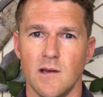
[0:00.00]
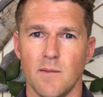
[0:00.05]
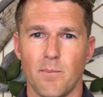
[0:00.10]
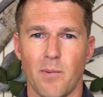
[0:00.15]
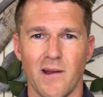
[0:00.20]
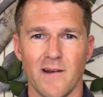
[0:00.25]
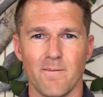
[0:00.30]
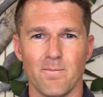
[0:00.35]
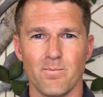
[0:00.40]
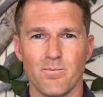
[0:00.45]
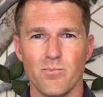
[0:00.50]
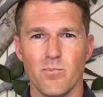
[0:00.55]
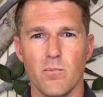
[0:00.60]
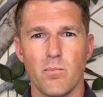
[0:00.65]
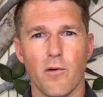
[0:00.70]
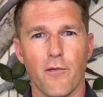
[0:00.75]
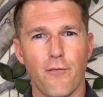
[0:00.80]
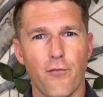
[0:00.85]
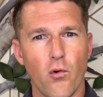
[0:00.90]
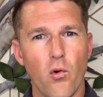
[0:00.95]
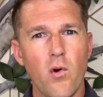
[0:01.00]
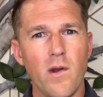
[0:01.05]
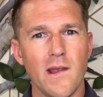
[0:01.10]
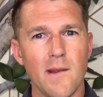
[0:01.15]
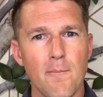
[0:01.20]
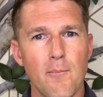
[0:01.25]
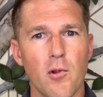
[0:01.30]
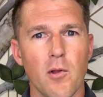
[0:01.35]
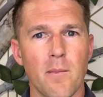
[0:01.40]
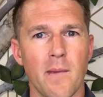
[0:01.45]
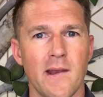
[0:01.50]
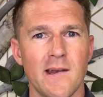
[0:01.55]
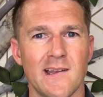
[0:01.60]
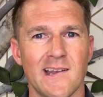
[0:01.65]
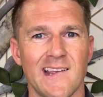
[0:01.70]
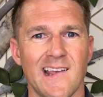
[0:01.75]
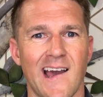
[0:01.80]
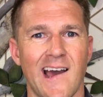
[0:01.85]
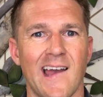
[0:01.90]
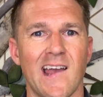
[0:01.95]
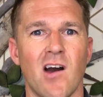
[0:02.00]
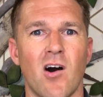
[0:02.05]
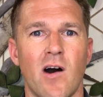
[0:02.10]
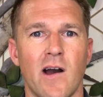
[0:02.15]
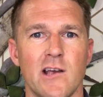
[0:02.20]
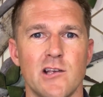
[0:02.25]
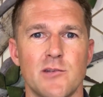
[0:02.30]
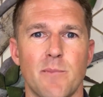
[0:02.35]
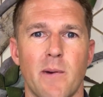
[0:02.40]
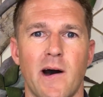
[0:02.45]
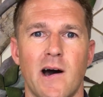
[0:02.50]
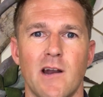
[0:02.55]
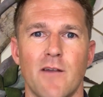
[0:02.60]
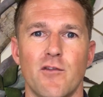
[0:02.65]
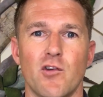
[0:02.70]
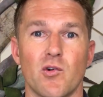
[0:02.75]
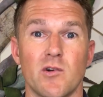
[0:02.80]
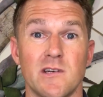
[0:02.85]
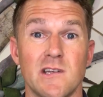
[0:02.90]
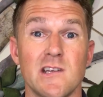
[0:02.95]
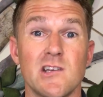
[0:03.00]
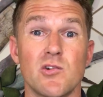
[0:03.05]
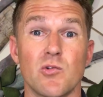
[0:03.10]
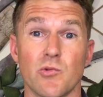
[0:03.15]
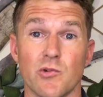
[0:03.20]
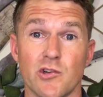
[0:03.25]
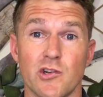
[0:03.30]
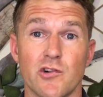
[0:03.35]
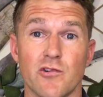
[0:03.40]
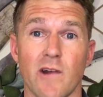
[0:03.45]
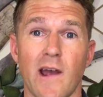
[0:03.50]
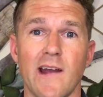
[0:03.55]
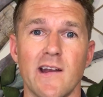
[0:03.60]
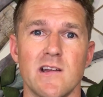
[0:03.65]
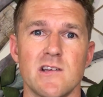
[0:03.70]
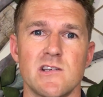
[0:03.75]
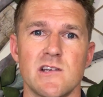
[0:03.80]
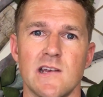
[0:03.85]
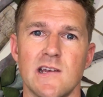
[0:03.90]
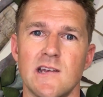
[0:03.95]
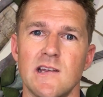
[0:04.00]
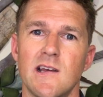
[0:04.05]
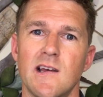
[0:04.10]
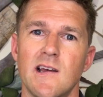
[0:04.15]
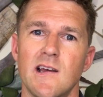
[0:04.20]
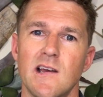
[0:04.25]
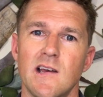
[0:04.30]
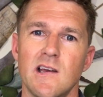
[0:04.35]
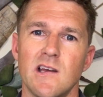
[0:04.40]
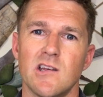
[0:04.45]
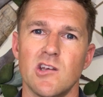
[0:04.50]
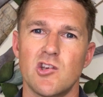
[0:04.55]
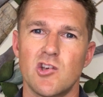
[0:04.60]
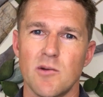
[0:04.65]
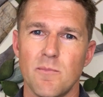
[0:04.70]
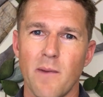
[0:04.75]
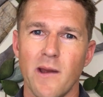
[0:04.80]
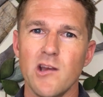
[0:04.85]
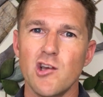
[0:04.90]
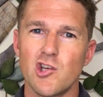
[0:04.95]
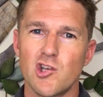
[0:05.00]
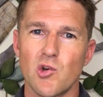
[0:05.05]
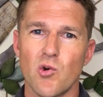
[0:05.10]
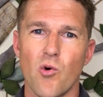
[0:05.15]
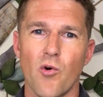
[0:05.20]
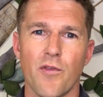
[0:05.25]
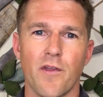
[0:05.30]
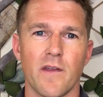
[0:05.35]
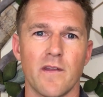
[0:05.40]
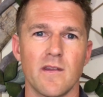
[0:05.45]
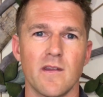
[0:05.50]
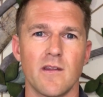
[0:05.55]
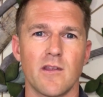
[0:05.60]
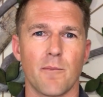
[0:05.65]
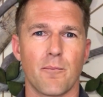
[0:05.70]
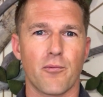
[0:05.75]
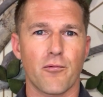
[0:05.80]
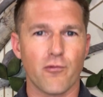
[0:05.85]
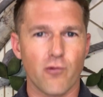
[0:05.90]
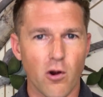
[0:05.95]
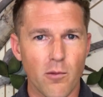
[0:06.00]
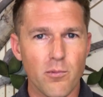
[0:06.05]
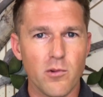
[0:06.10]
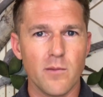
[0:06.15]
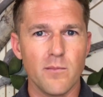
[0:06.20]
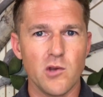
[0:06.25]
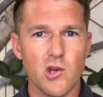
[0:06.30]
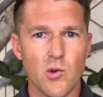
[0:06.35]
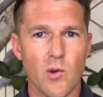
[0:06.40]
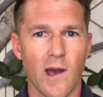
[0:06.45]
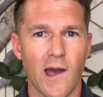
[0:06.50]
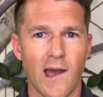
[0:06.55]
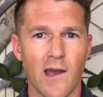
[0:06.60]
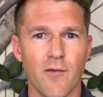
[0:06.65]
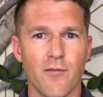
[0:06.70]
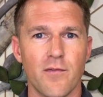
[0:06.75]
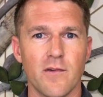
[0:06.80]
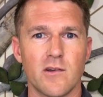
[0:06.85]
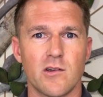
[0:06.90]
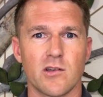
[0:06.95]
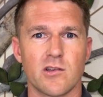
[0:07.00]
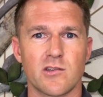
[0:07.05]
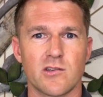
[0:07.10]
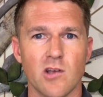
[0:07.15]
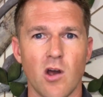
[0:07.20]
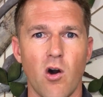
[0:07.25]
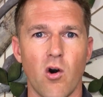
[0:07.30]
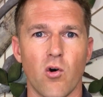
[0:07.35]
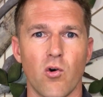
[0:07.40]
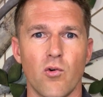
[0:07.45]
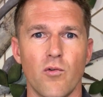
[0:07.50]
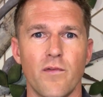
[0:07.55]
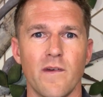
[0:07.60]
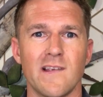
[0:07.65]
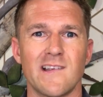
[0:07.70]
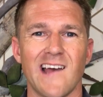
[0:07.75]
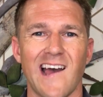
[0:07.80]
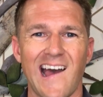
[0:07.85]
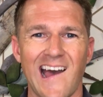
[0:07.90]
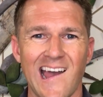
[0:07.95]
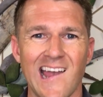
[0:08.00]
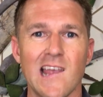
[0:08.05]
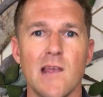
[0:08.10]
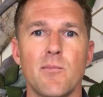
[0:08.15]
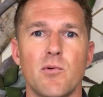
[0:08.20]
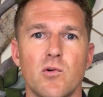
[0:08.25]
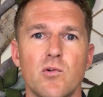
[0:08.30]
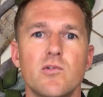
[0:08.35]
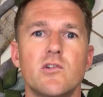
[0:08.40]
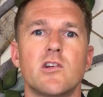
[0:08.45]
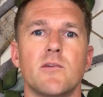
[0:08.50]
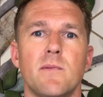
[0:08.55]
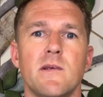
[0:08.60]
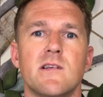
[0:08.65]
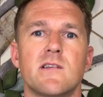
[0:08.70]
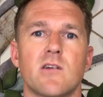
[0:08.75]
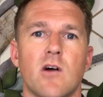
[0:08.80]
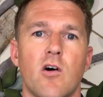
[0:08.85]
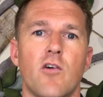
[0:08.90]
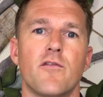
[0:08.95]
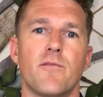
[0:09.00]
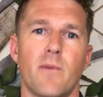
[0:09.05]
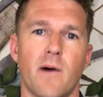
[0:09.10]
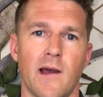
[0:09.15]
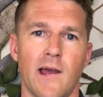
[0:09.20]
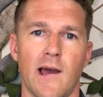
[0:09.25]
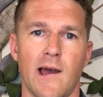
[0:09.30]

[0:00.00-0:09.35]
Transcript: But before implementing AI as part of your digital strategy, you should make sure that the problem you have to solve is able to be solved by